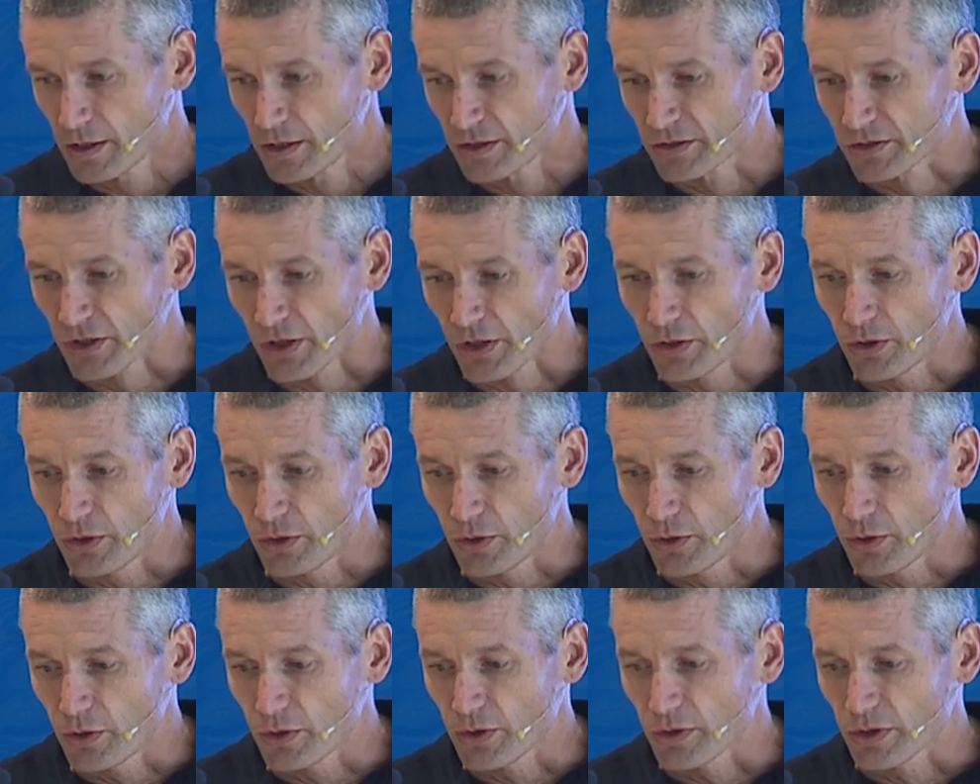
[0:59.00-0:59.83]
So,
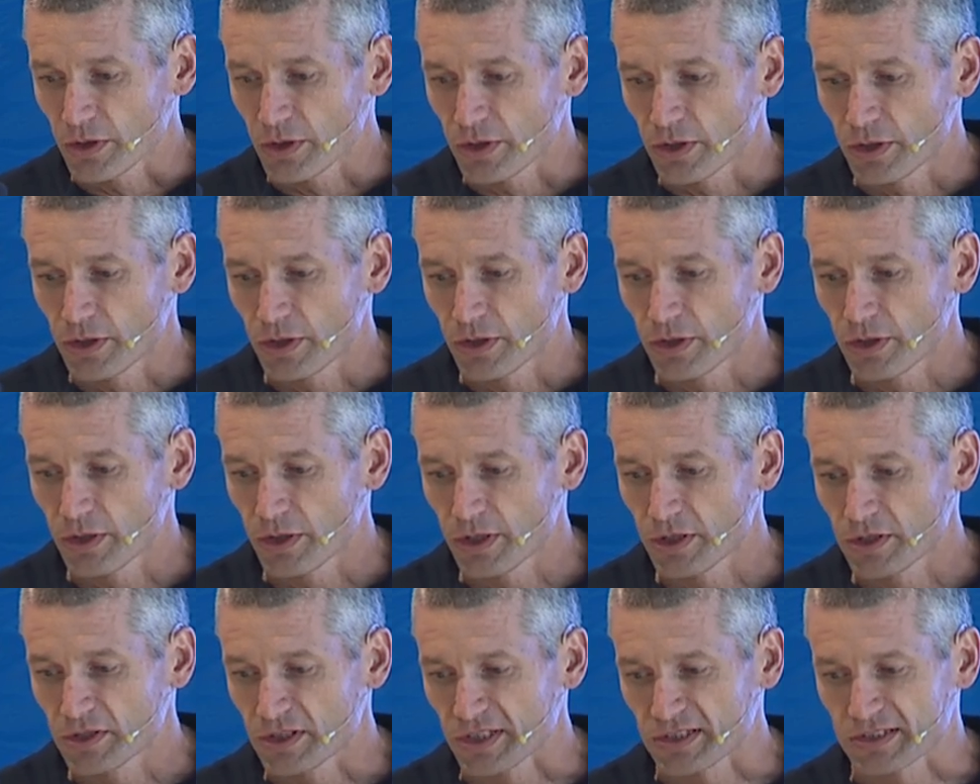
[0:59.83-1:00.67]

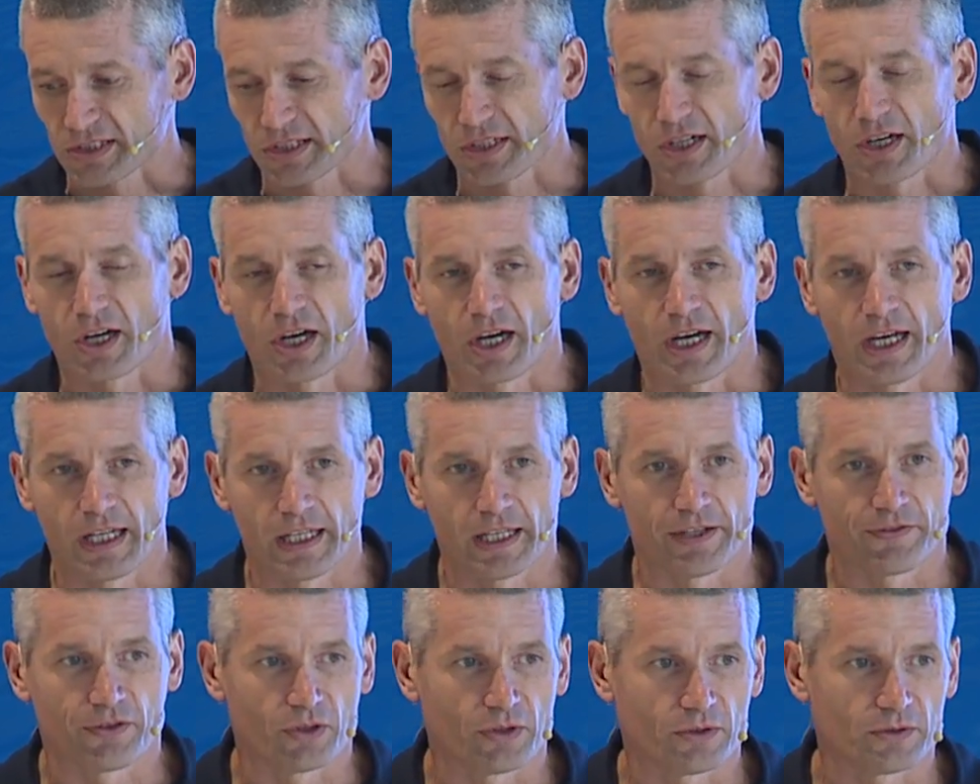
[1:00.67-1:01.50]
just at a high
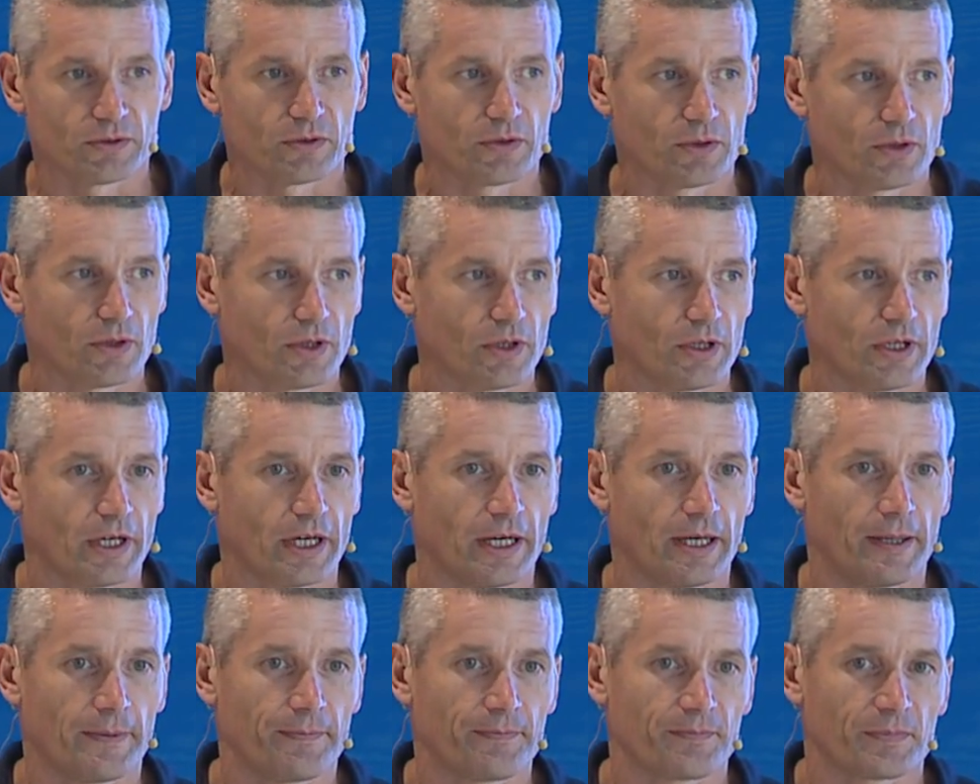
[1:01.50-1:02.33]
level,
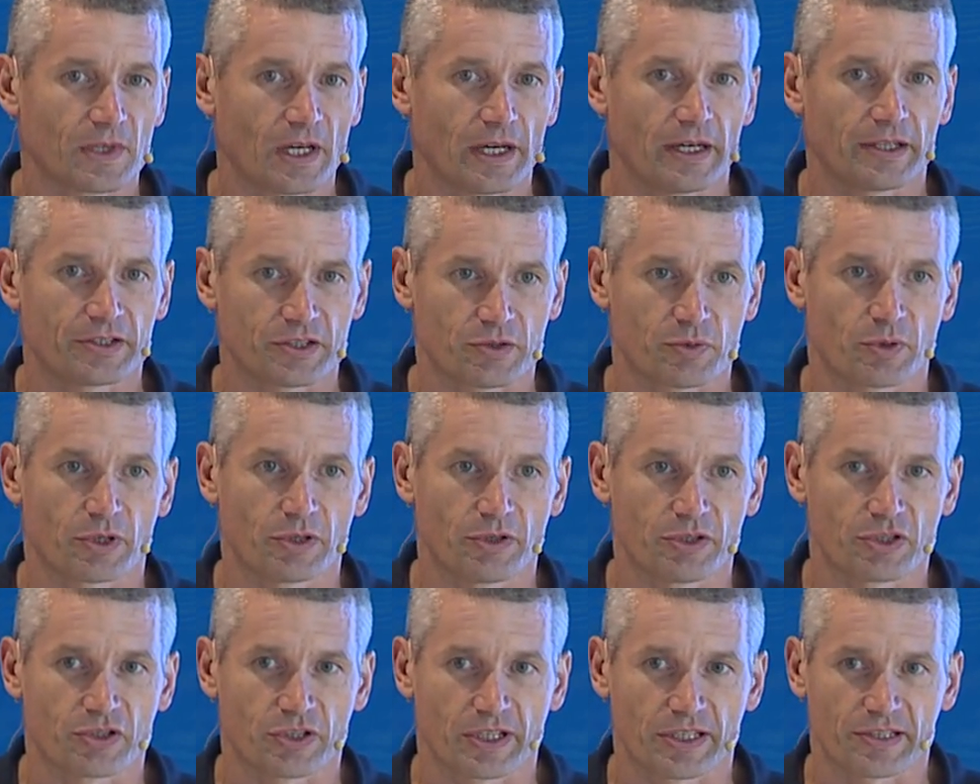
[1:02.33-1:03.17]
um, I just want to
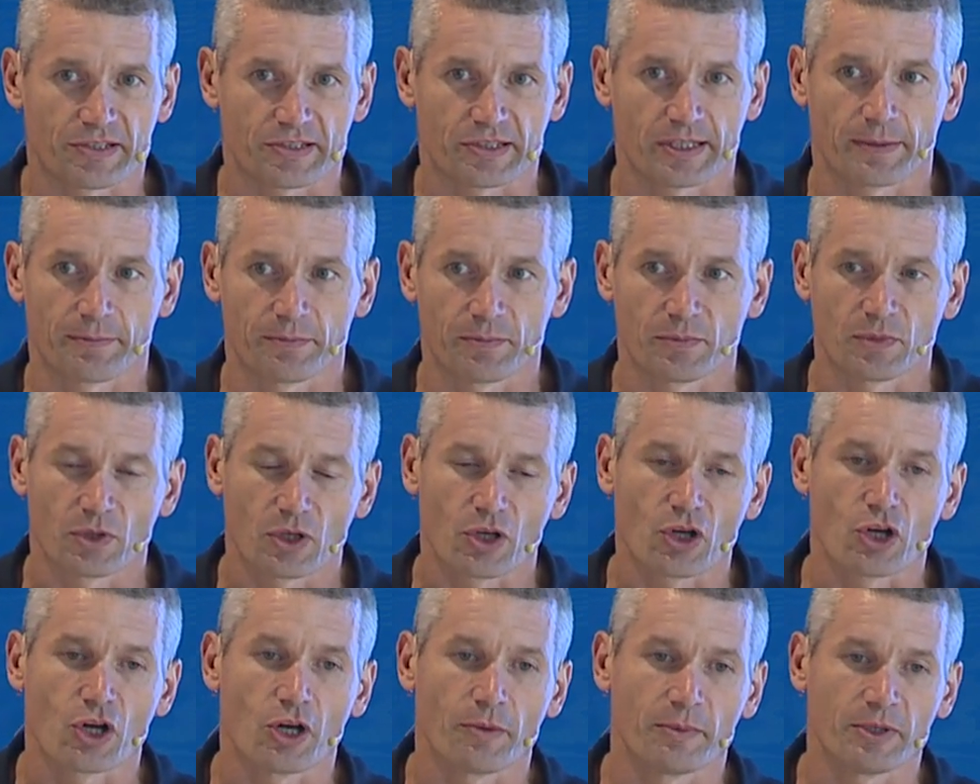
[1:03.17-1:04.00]
address some
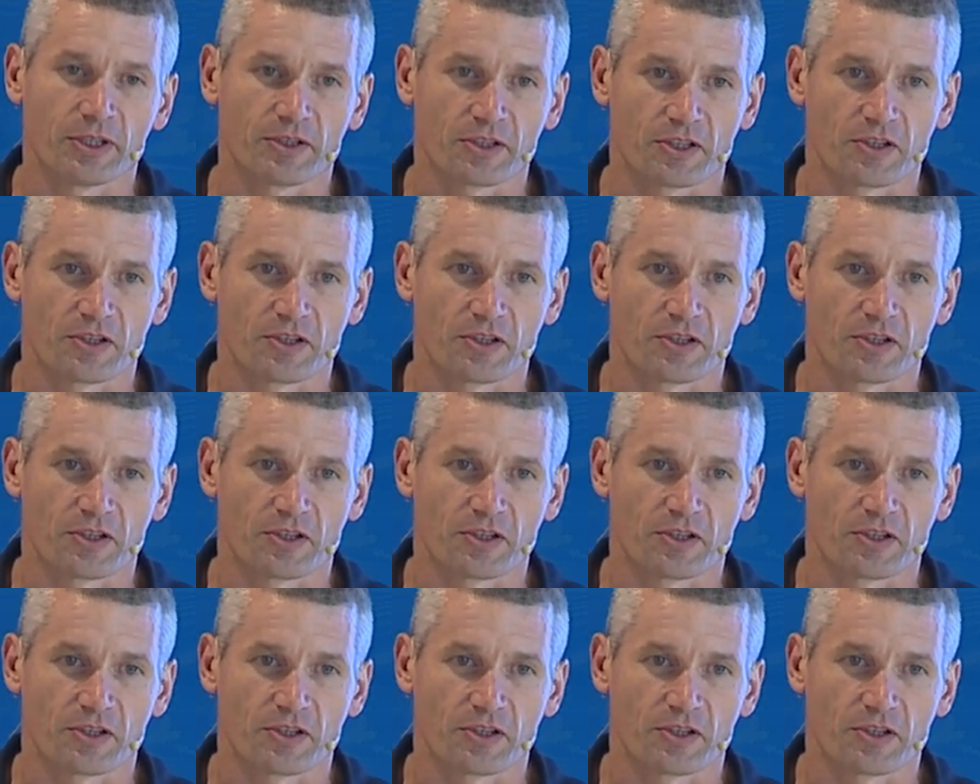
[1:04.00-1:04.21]
common